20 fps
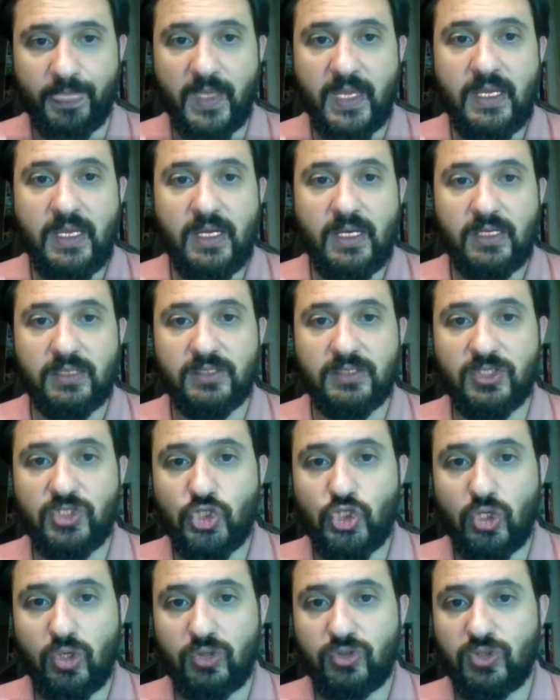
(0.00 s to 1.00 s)
The
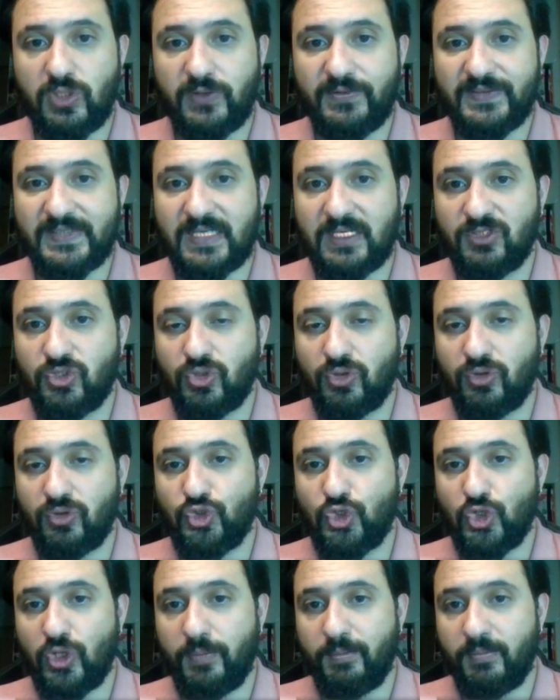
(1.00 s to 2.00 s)
Church of San
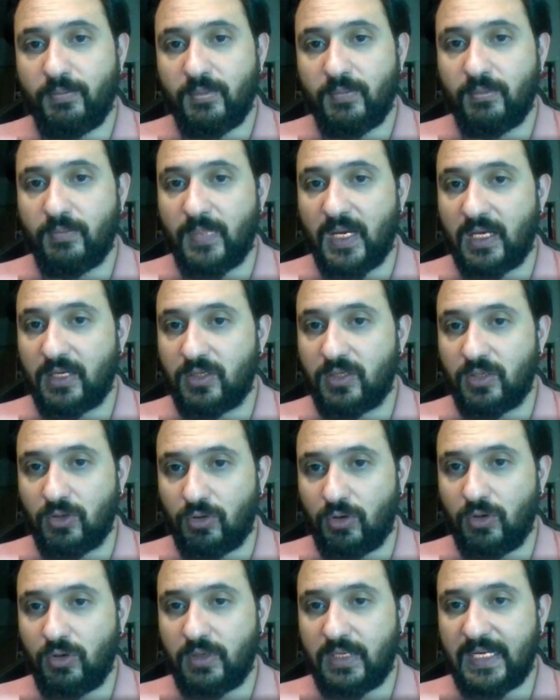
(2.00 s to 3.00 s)
Giorgio Maggiore
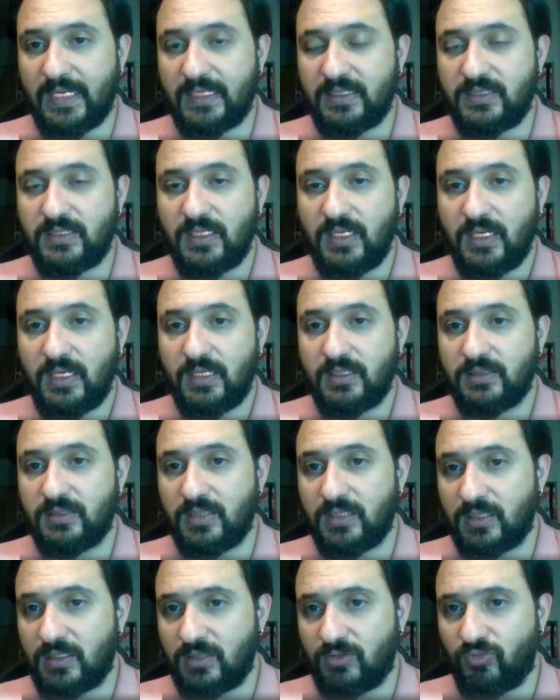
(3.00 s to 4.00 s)
and the
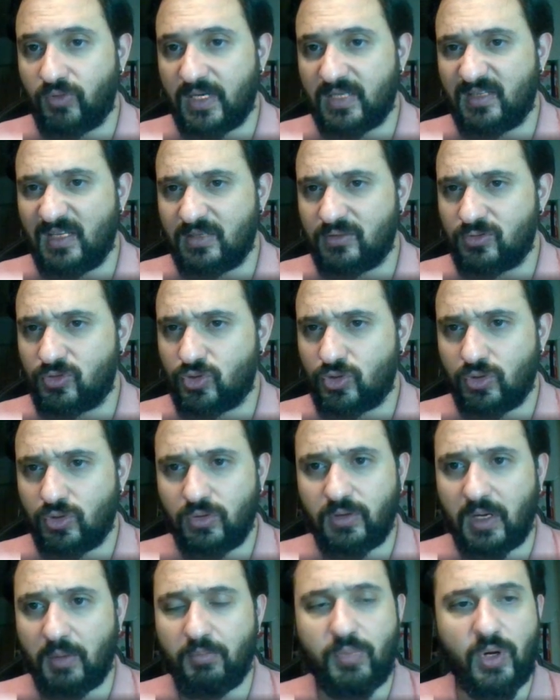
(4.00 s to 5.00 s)
Redentore
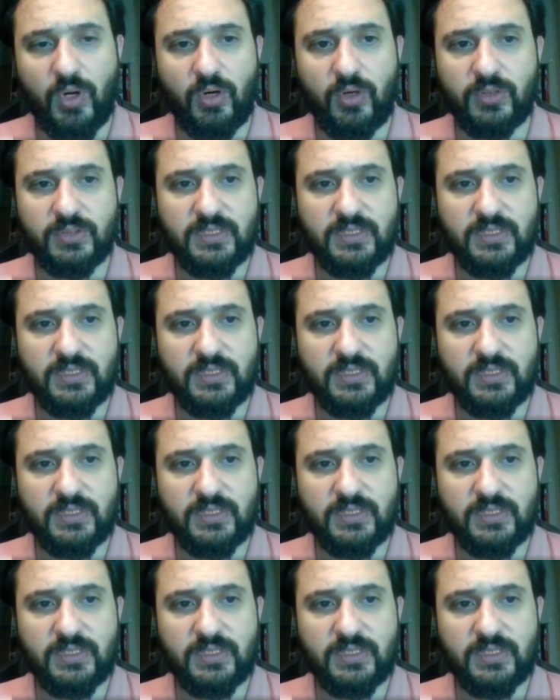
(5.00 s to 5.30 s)
both